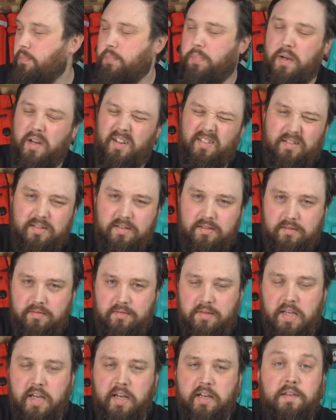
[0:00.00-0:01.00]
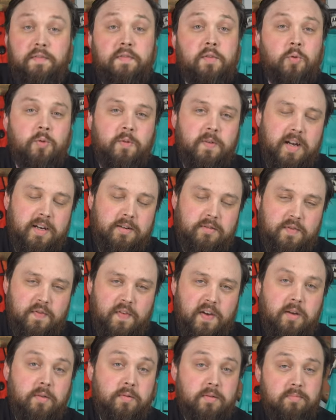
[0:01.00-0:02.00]
But yeah, if all else
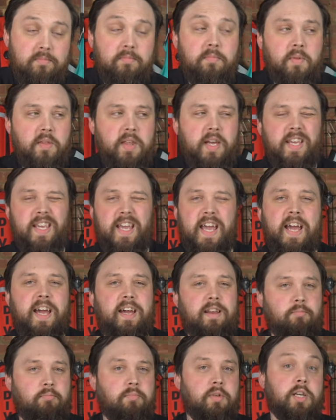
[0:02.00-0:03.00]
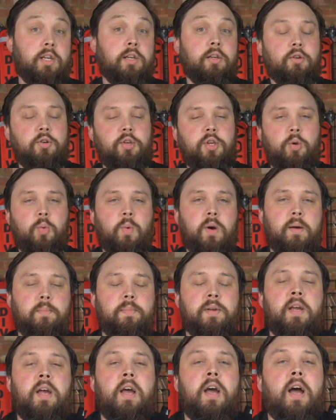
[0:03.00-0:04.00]
fails, they can look you up.